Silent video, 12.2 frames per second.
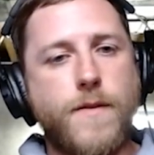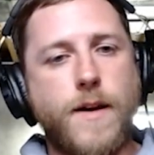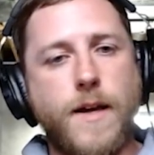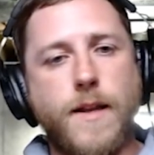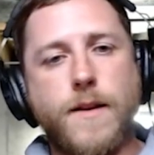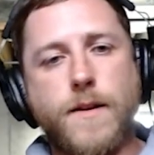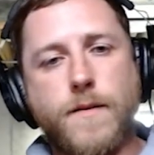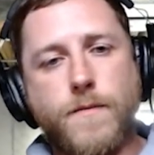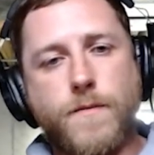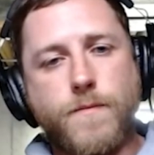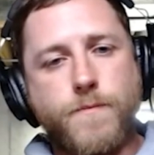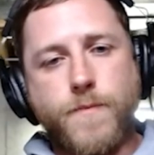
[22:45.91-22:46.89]
It
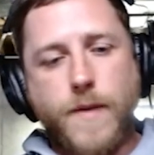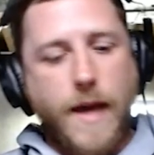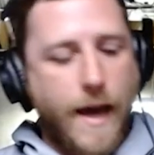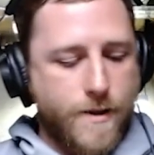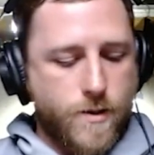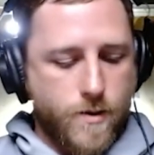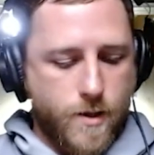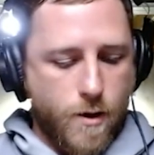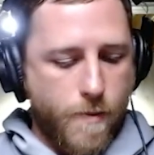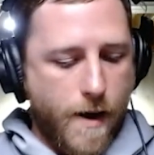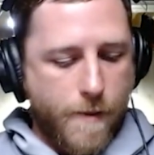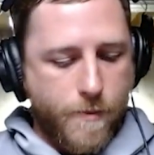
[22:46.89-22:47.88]
cancels their
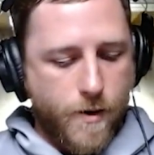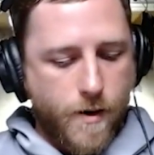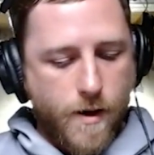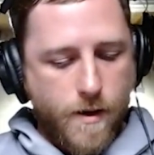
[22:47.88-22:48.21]
popper.